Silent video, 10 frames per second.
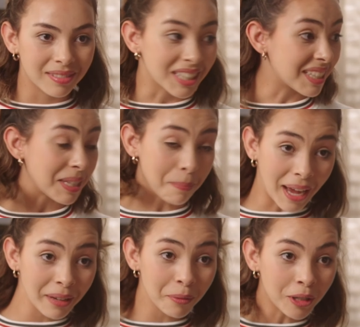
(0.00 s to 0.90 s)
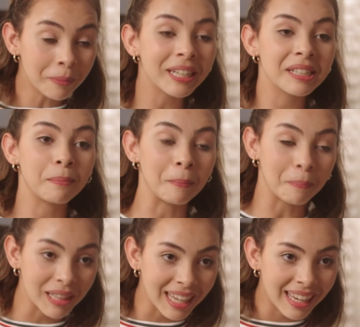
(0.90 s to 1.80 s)
This is my room and has been
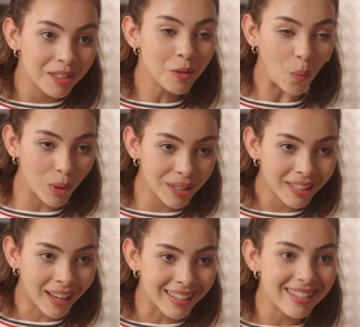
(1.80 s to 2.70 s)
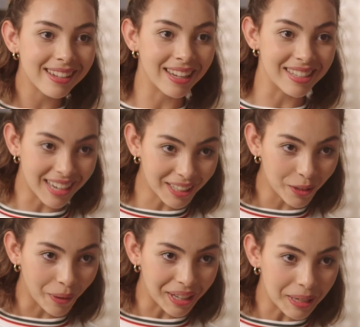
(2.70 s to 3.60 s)
planned, organized, and
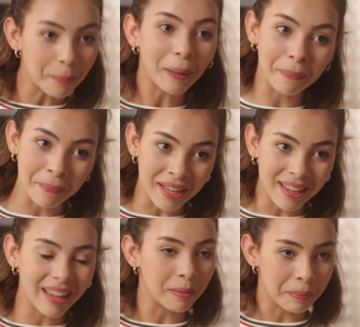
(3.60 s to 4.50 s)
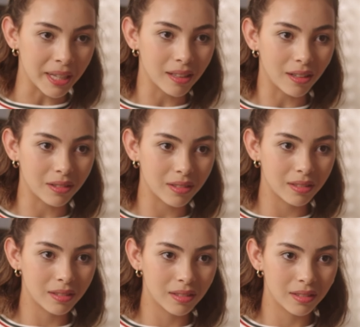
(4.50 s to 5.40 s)
decorated by me and me alone.
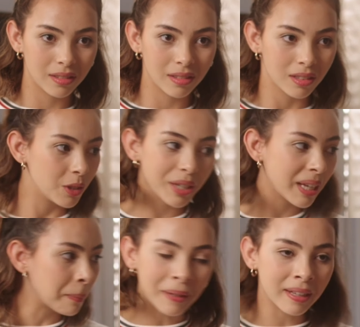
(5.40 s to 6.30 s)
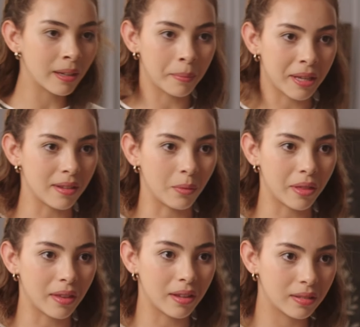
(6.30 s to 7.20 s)
You can't be in here messing
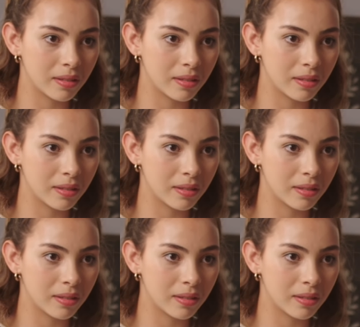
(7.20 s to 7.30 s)
with it.